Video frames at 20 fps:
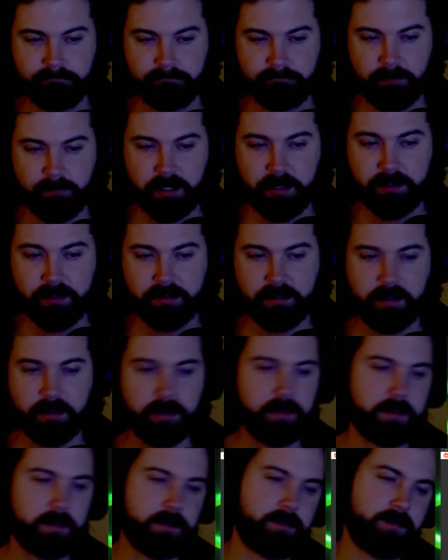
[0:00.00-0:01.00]
I
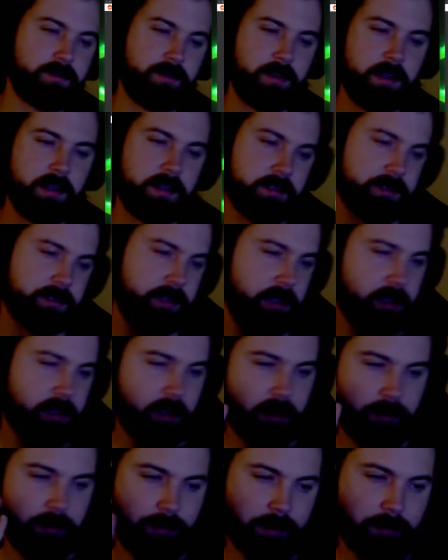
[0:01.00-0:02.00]
studied the tree as I
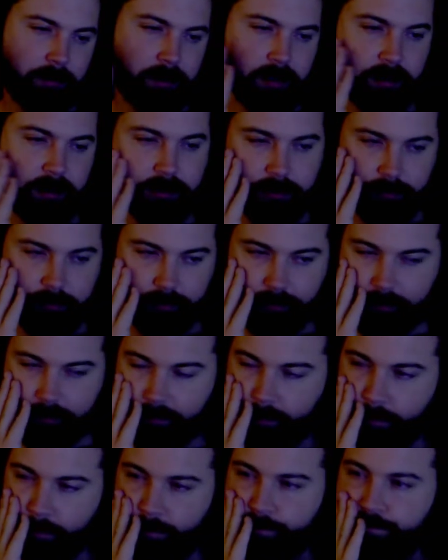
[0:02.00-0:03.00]
caught my breath.
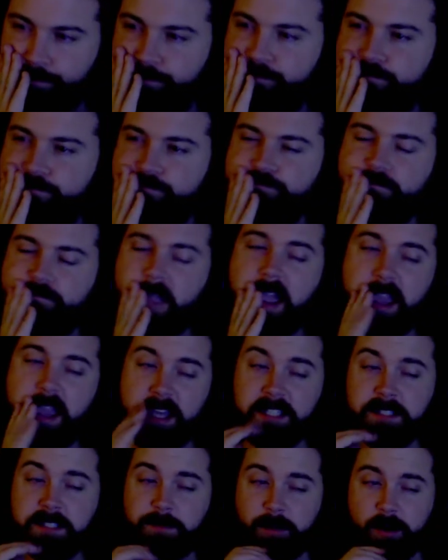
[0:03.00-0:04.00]

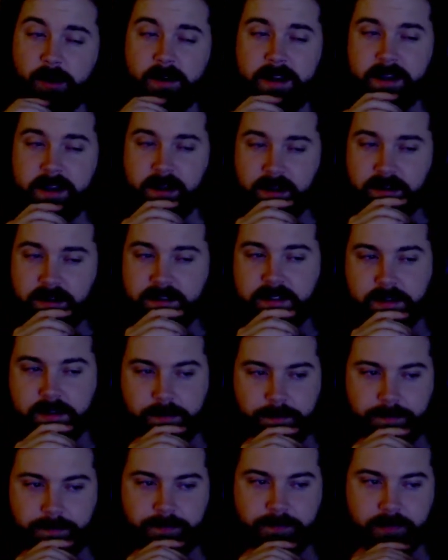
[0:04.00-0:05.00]
It's pretty
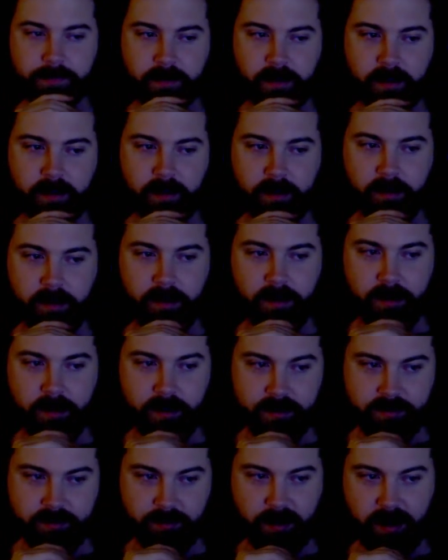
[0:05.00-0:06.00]
awesome,
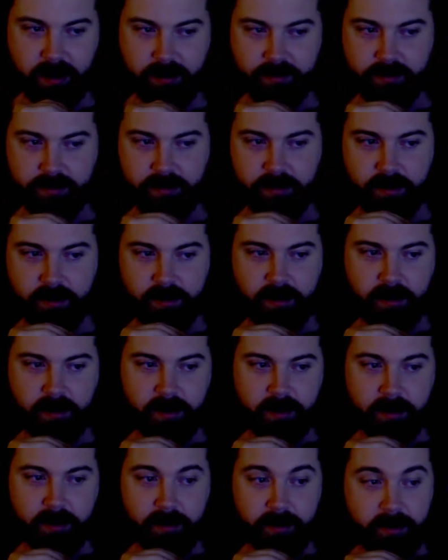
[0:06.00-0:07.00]
I smiled.
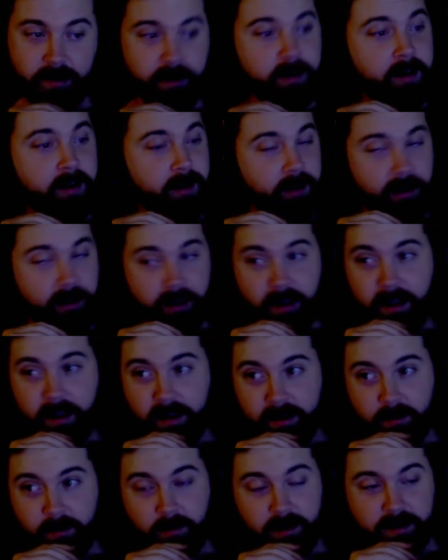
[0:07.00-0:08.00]

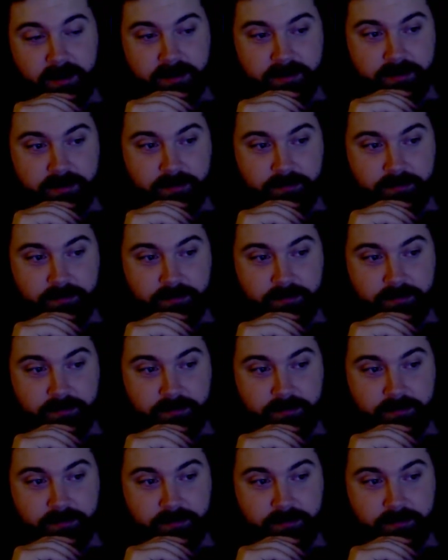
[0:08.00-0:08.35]
And it was.